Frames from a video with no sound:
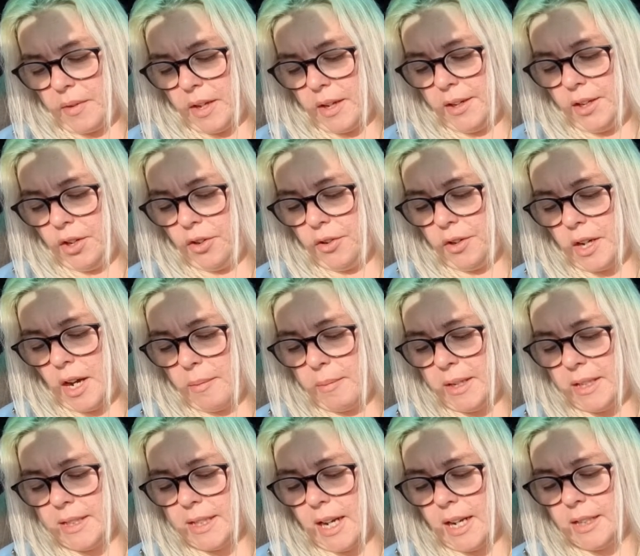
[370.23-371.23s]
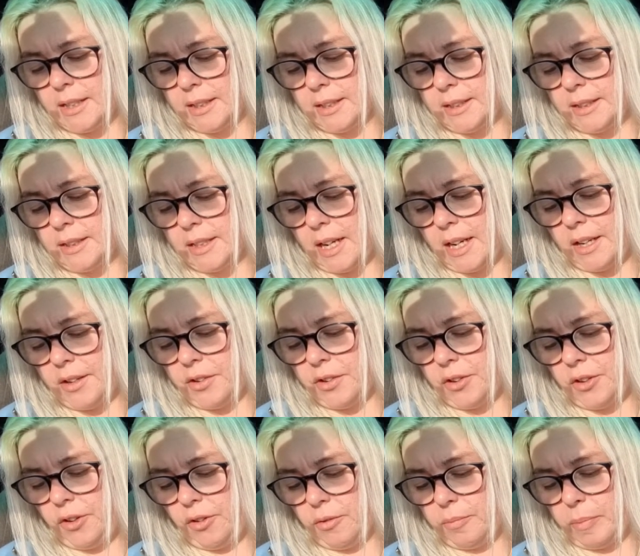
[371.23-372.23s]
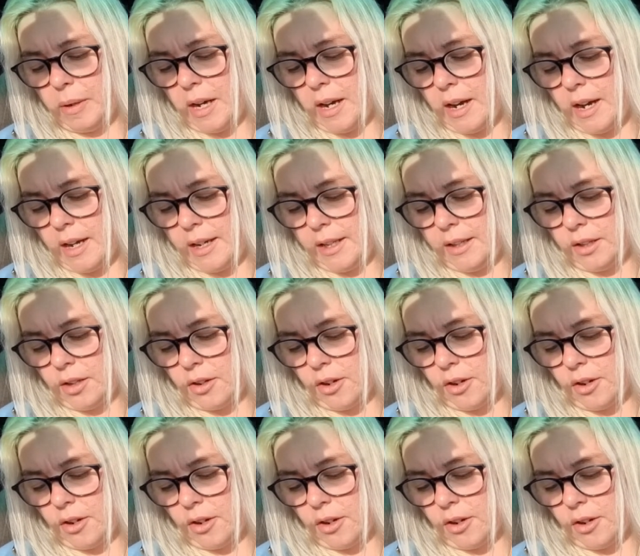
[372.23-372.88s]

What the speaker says: You coming to understand your part in the